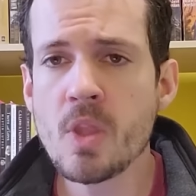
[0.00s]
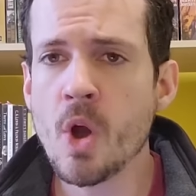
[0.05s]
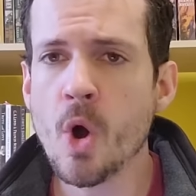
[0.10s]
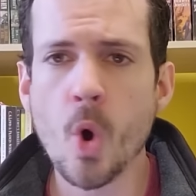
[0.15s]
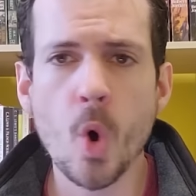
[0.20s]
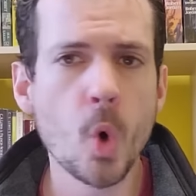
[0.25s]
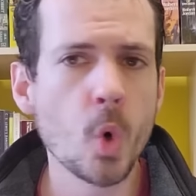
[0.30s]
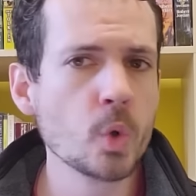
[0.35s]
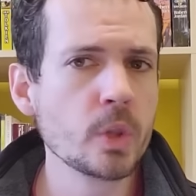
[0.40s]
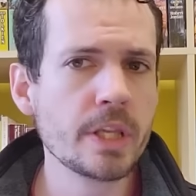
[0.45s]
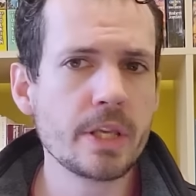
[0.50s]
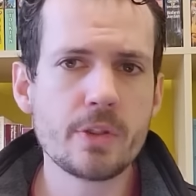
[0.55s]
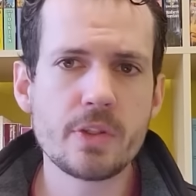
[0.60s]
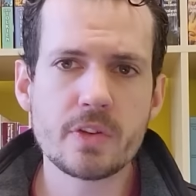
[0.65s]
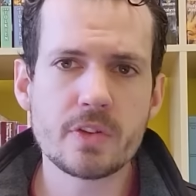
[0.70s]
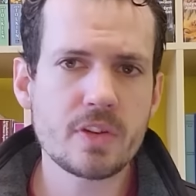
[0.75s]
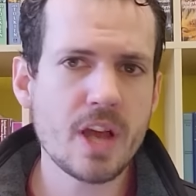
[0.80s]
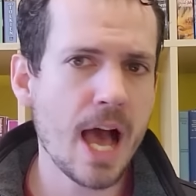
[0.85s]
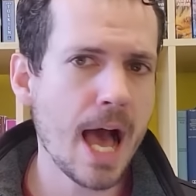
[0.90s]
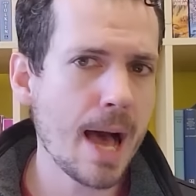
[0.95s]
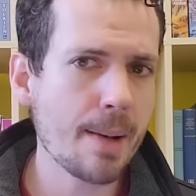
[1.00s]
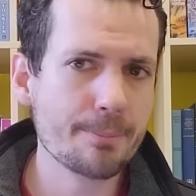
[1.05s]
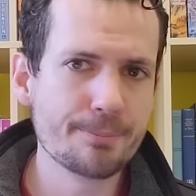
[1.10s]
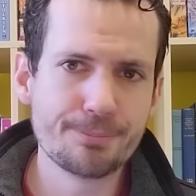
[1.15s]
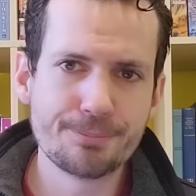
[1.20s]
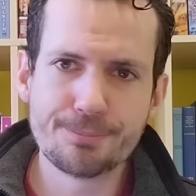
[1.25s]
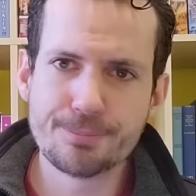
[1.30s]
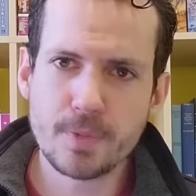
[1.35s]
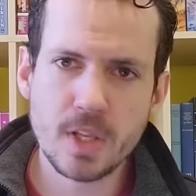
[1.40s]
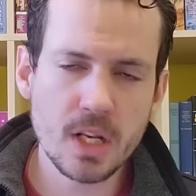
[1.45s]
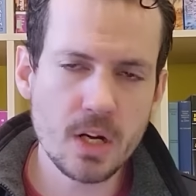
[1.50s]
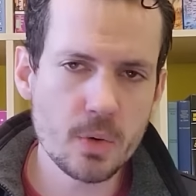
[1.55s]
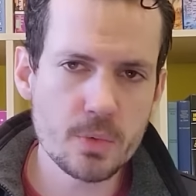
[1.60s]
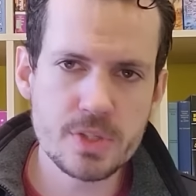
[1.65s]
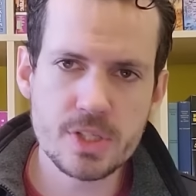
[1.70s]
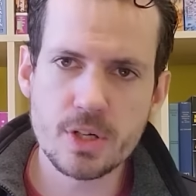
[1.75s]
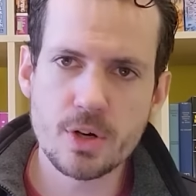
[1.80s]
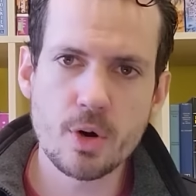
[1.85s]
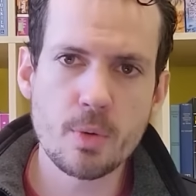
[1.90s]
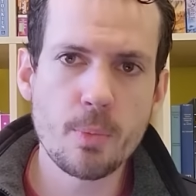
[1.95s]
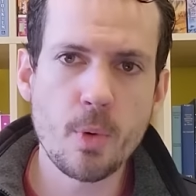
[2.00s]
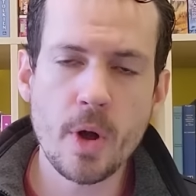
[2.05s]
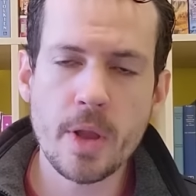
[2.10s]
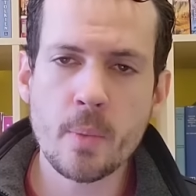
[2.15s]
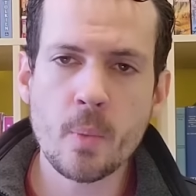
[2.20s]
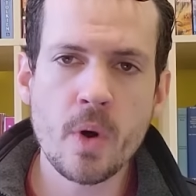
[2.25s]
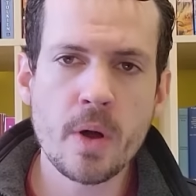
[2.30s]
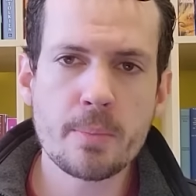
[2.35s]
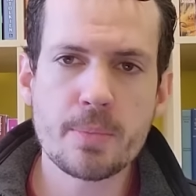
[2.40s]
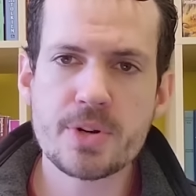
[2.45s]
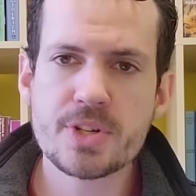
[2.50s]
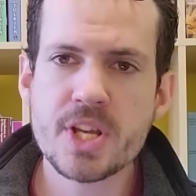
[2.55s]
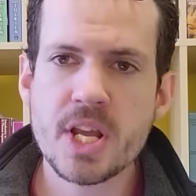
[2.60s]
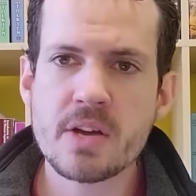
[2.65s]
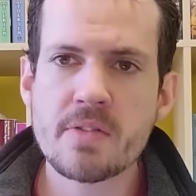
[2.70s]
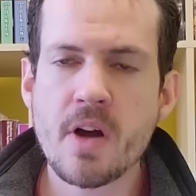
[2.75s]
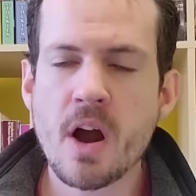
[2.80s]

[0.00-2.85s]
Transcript: only the top 0.1% of